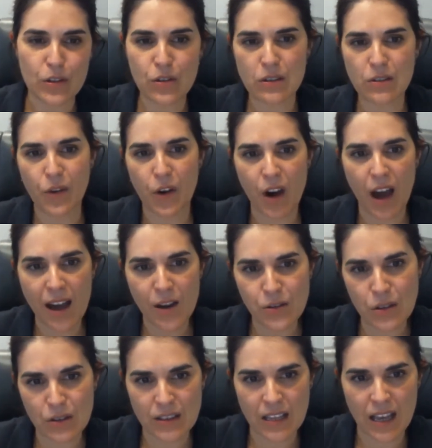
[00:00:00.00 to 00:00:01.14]
for our
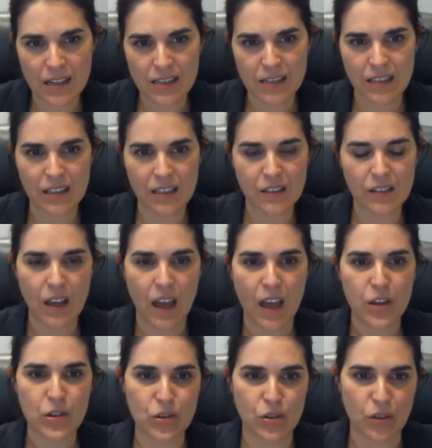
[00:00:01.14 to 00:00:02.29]
societies
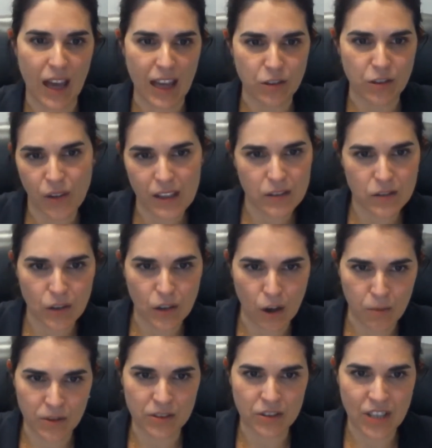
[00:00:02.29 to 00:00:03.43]
to address the
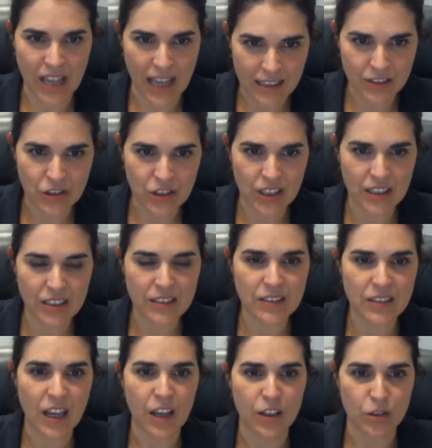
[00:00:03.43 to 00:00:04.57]
common
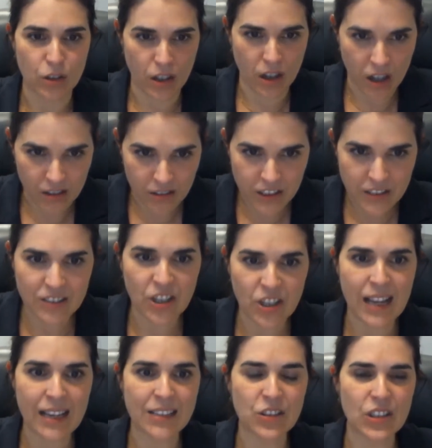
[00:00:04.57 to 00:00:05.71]
challenges, the current
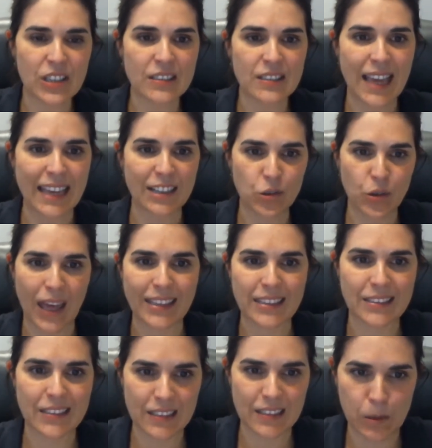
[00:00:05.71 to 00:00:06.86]
challenges, and to
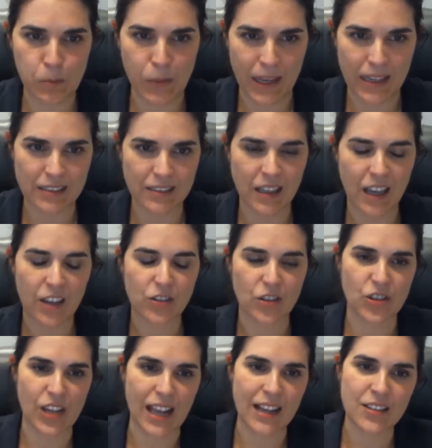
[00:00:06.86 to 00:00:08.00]
anticipate the
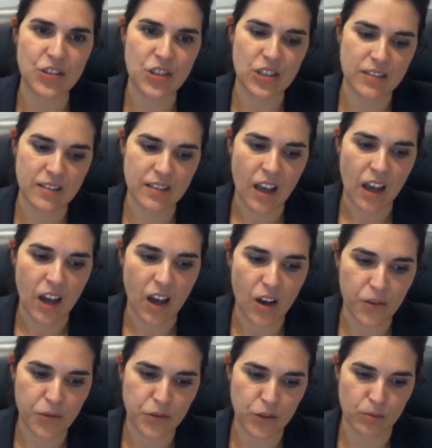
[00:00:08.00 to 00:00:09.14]
challenges
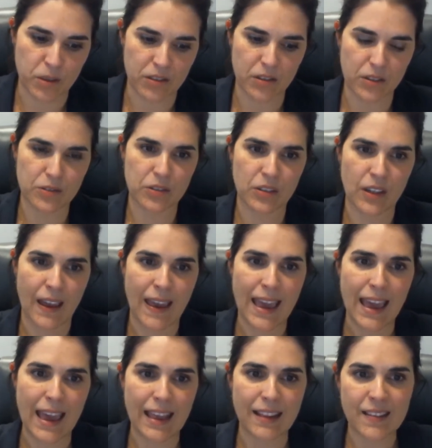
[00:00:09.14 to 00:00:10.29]
of tomorrow's.
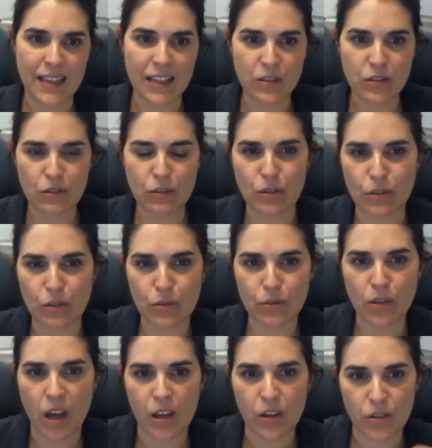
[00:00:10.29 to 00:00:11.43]
And thanks
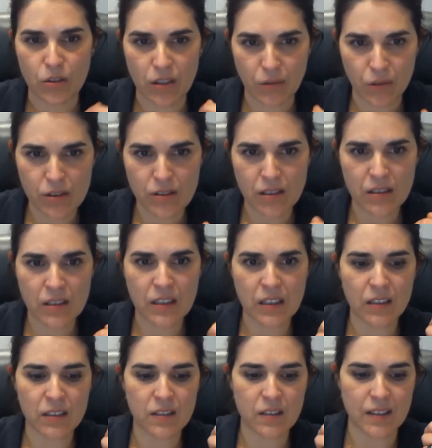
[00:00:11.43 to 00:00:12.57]
to
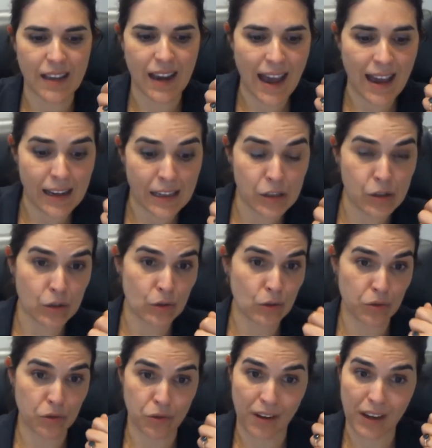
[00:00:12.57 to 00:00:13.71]
universities, their action
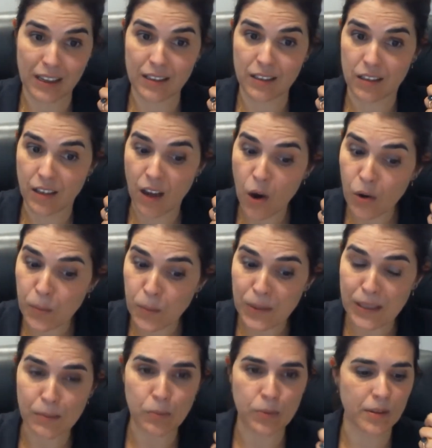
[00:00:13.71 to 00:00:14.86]
to train young
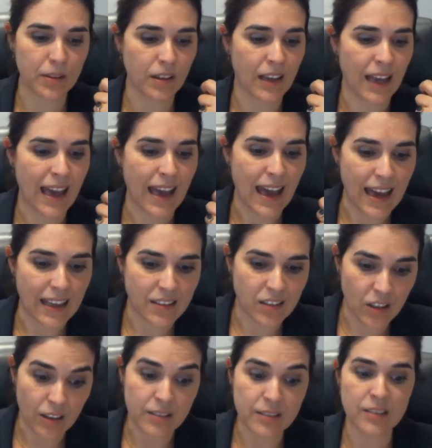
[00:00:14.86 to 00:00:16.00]
people,
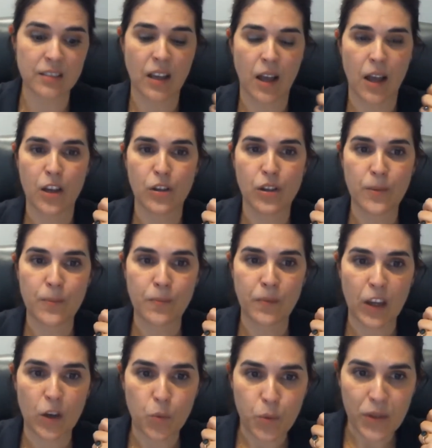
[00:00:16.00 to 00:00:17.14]
adults,
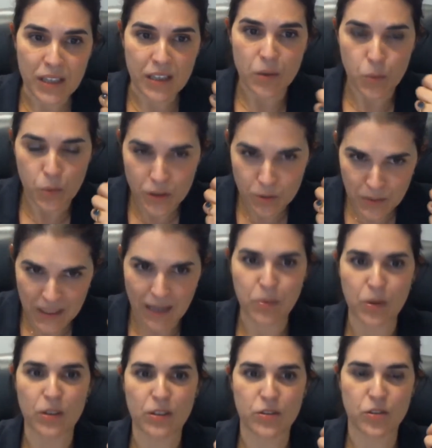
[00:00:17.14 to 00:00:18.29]
we would be
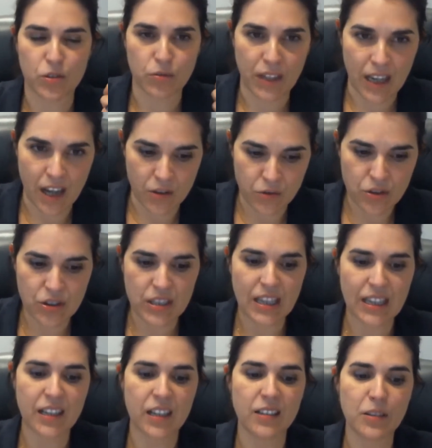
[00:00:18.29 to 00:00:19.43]
able to relaunch the
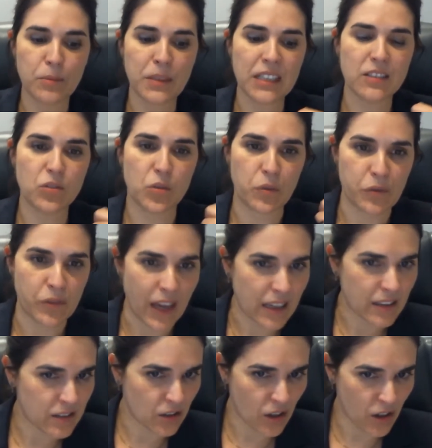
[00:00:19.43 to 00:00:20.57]
economy, to
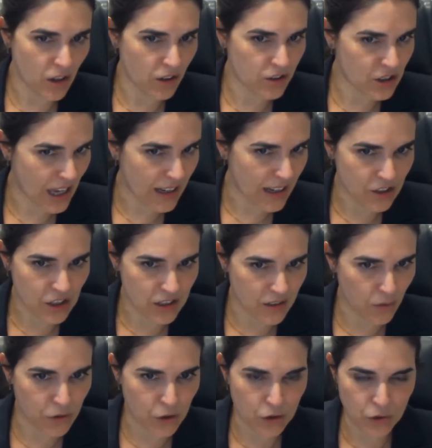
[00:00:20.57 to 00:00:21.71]
face the challenges
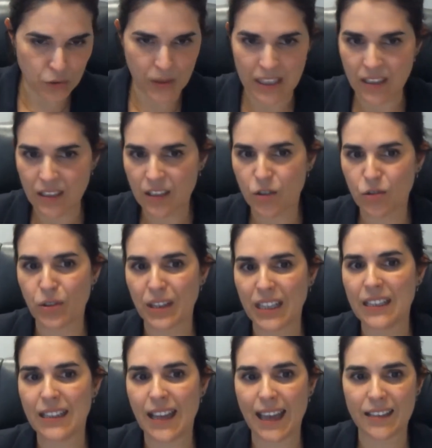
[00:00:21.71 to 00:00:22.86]
of the twin
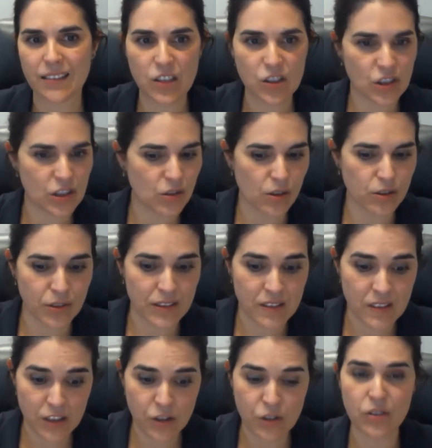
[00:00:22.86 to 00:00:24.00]
green and digital
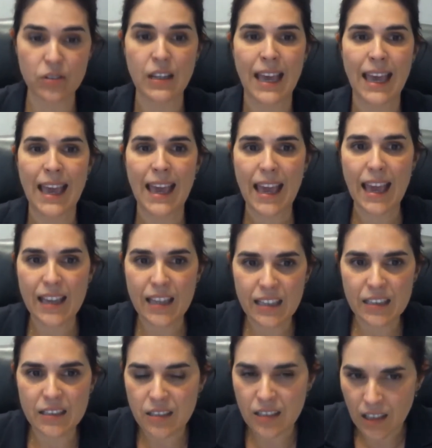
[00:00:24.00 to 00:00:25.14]
transition, and